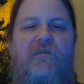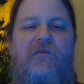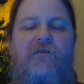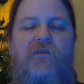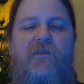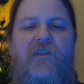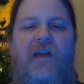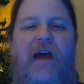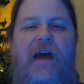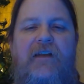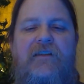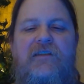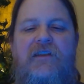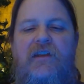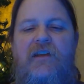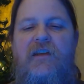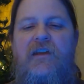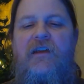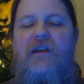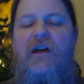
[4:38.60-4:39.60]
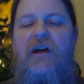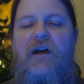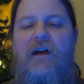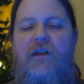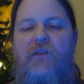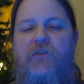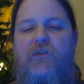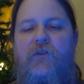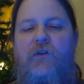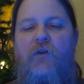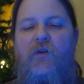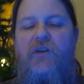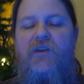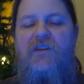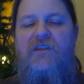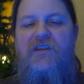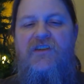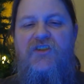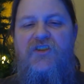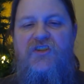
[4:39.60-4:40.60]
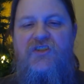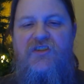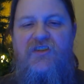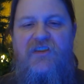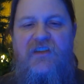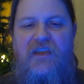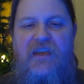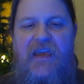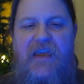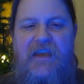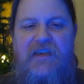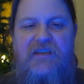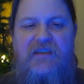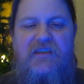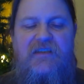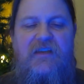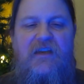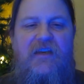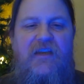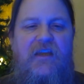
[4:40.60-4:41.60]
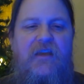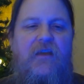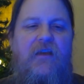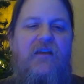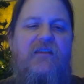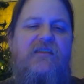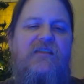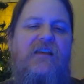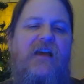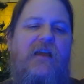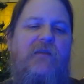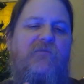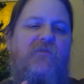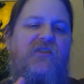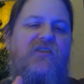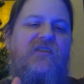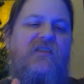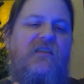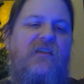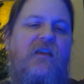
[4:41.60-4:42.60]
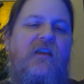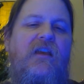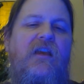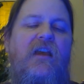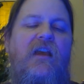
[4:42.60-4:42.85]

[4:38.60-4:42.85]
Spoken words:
that. So in addition to the case study assignments,